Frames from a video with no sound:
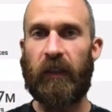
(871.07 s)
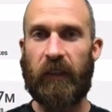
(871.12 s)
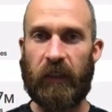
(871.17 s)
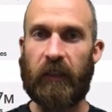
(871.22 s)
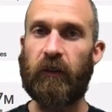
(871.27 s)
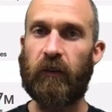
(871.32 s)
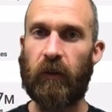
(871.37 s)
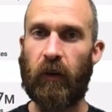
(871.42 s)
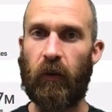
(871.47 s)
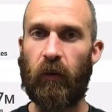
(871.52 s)

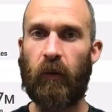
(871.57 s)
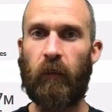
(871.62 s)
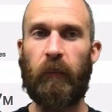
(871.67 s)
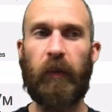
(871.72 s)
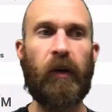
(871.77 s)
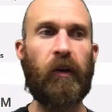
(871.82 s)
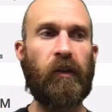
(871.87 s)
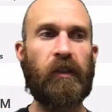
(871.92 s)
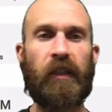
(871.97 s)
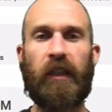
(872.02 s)
zero
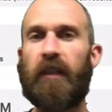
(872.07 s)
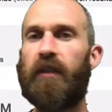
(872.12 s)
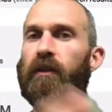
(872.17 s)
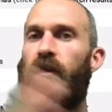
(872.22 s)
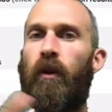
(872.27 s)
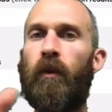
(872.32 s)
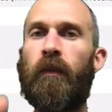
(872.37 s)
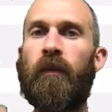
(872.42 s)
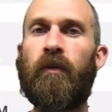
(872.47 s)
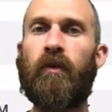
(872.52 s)
because it is an
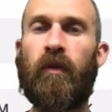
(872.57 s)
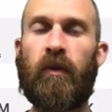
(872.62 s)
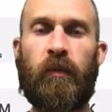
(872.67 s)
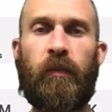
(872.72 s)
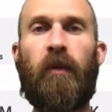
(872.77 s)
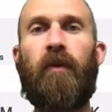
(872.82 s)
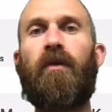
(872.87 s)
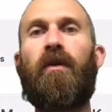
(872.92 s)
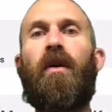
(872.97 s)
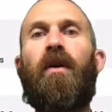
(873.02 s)
open source
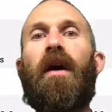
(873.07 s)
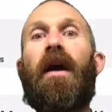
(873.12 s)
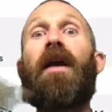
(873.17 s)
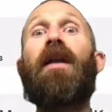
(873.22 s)
protocol.